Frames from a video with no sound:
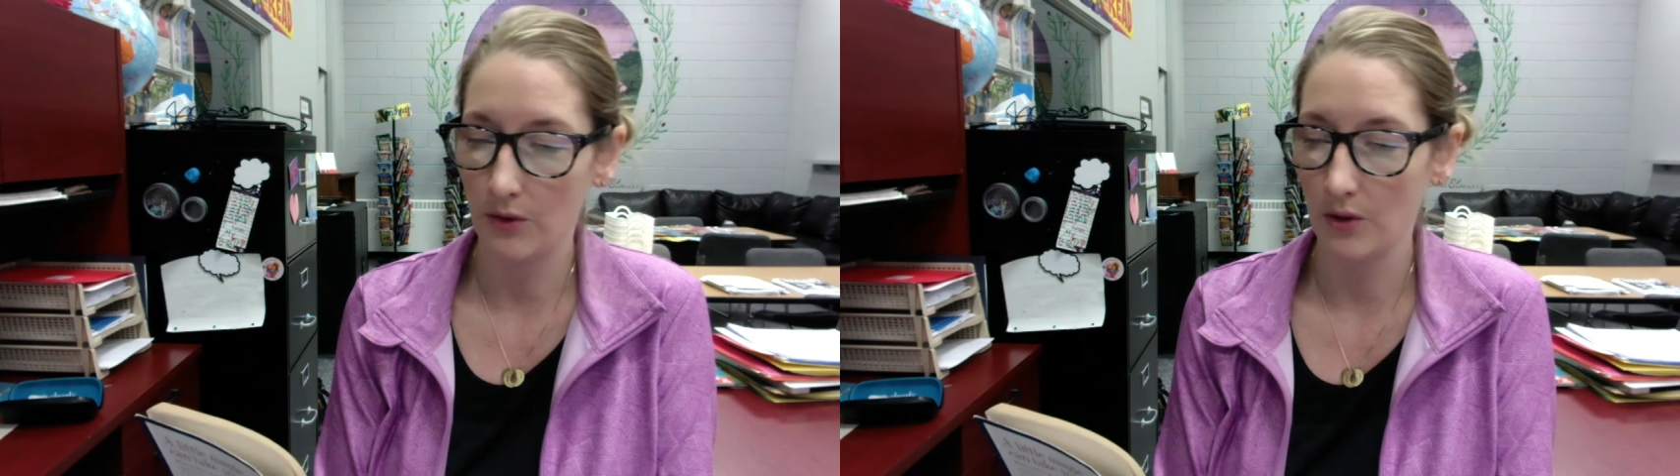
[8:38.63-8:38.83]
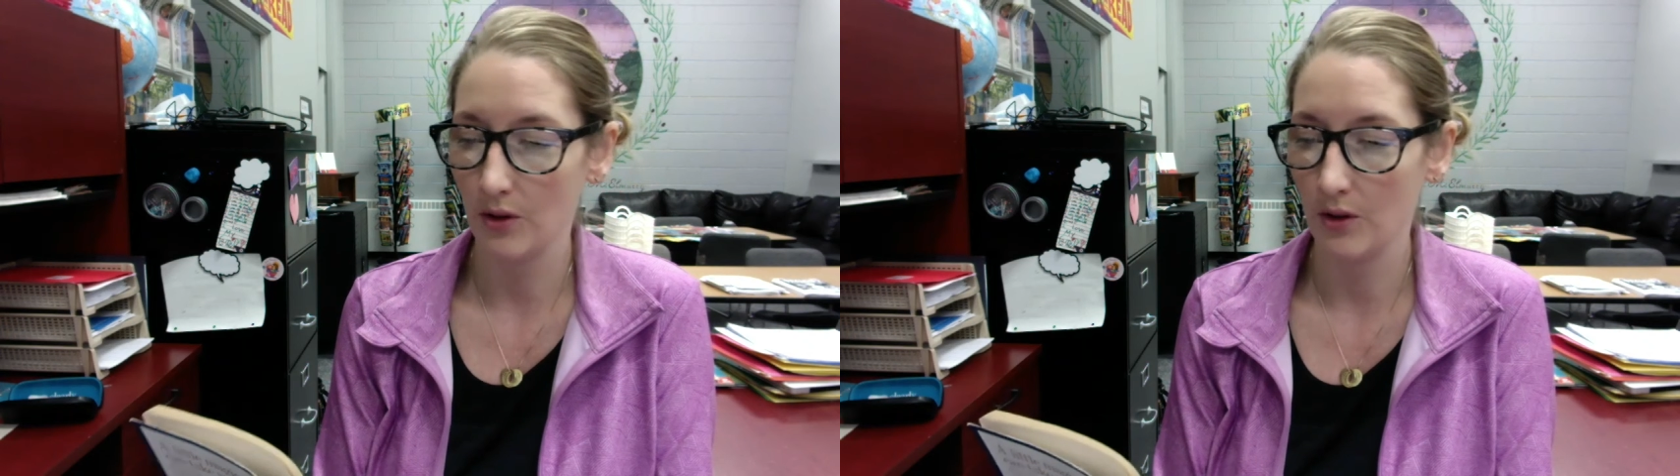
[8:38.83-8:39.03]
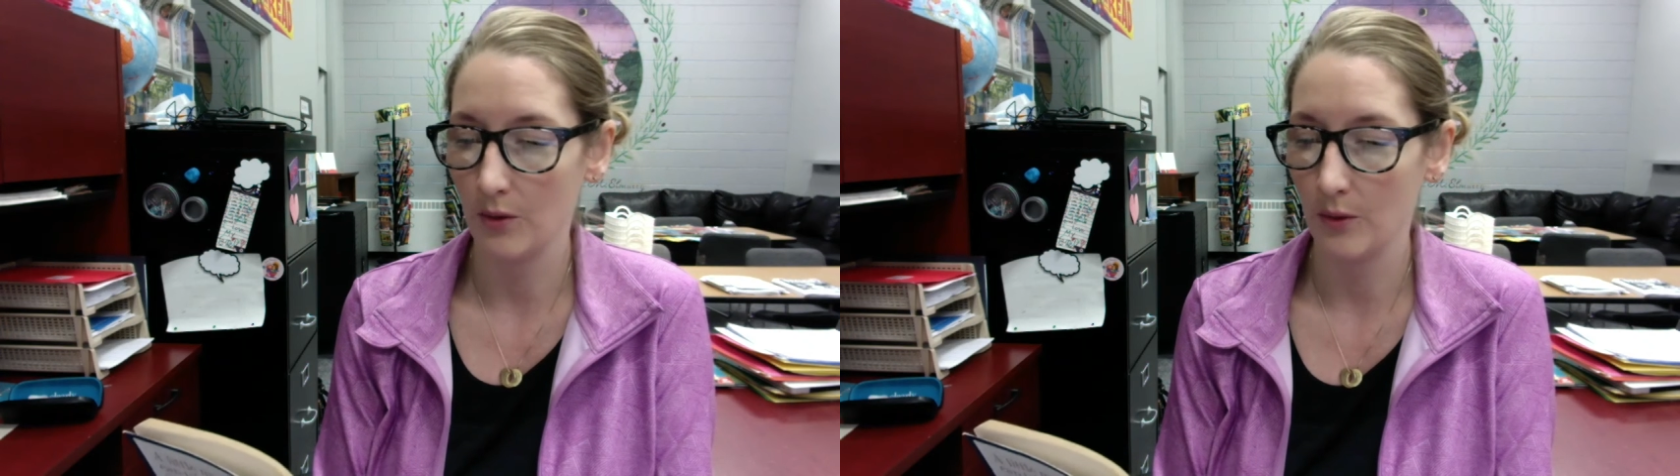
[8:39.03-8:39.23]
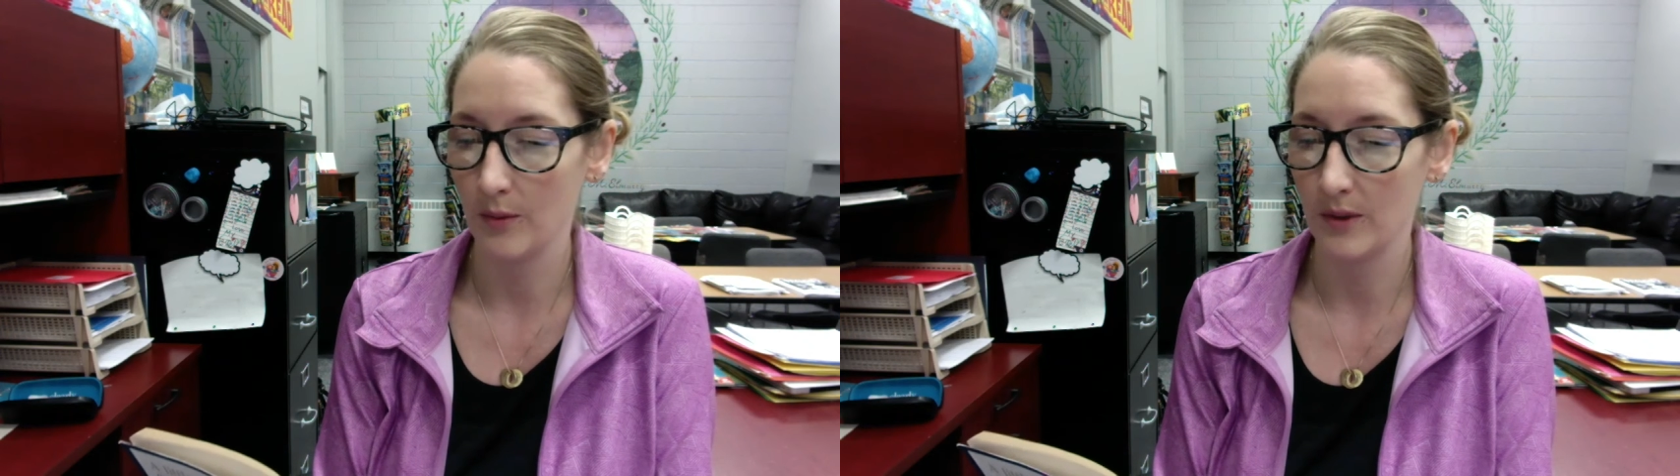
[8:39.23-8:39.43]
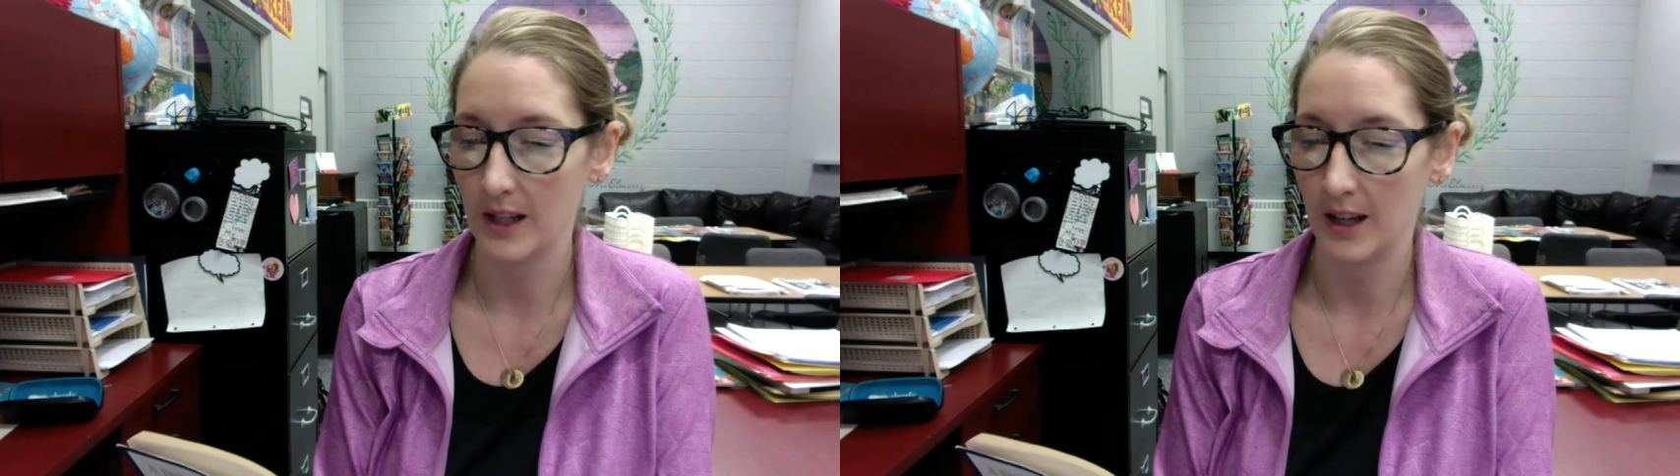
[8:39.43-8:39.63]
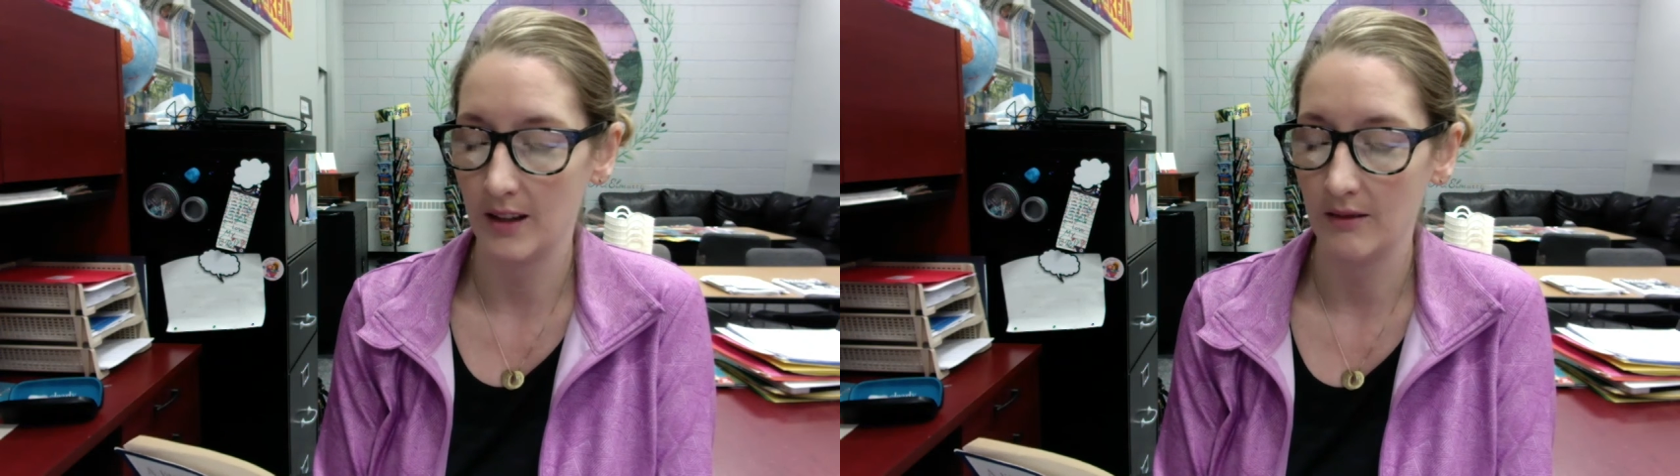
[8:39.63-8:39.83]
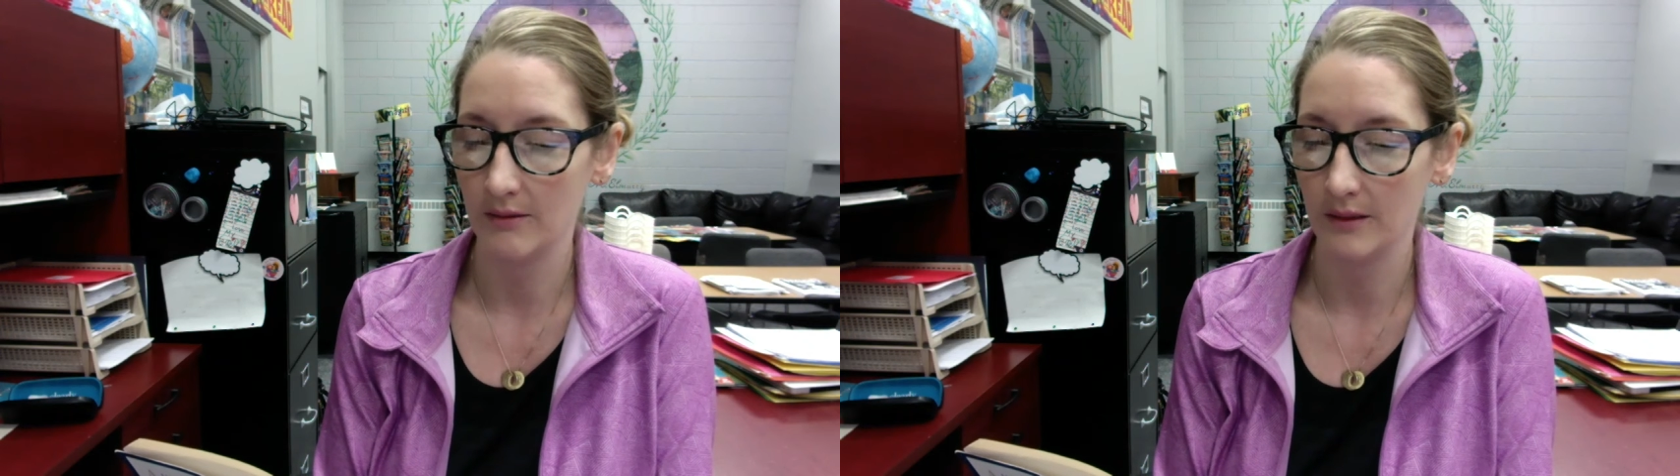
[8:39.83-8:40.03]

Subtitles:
the earthworm said,